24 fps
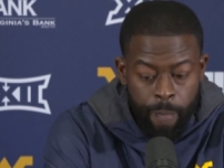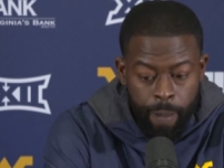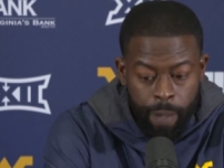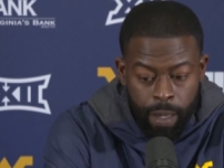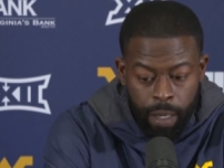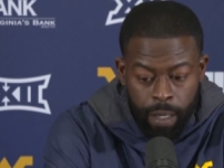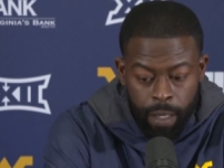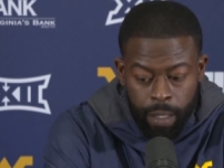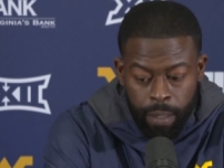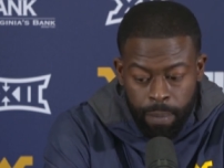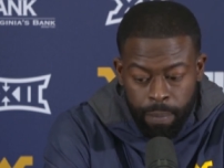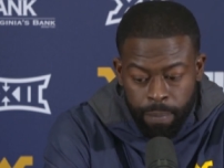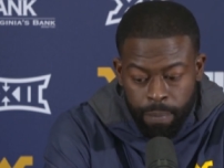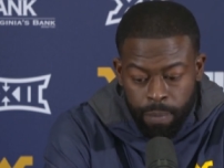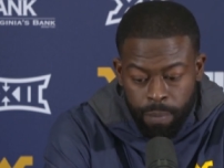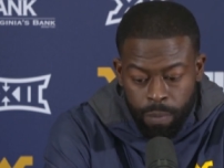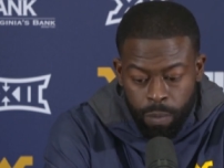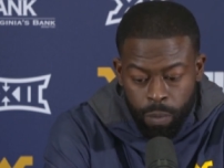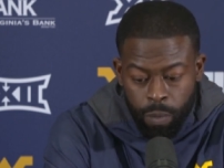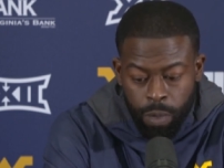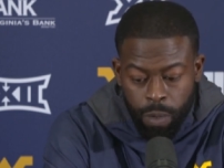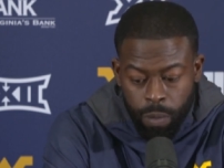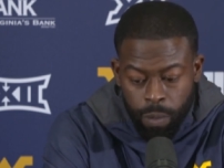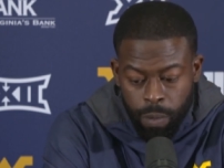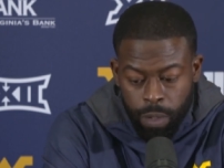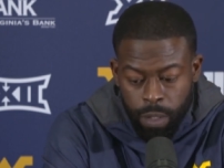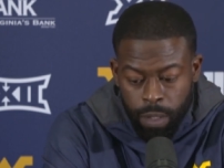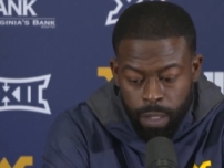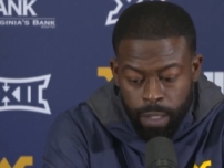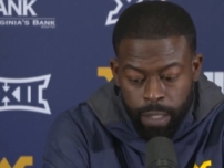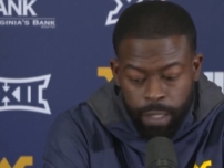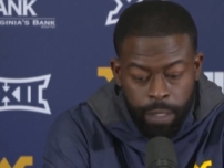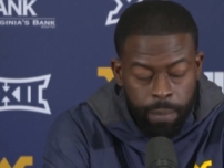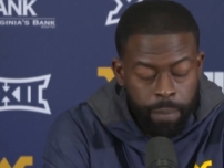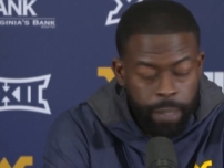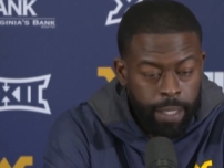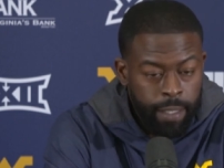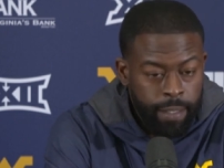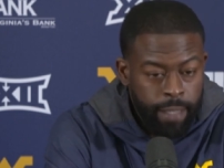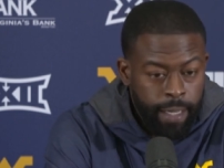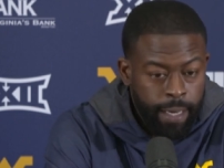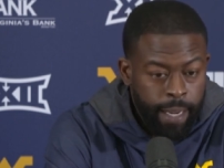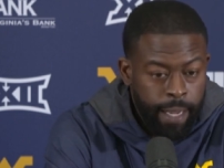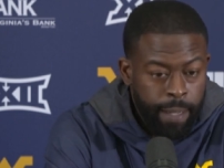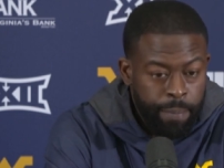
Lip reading: we're looking to make that